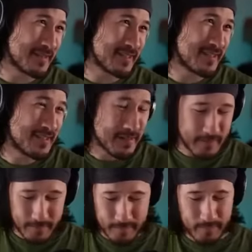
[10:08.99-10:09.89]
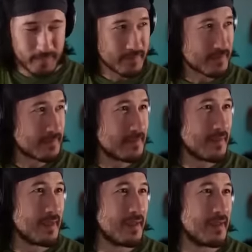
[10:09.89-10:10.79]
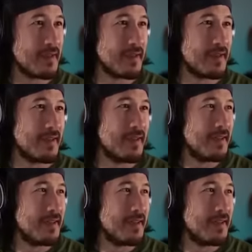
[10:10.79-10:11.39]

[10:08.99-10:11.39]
Come all over the place for yeah, the company.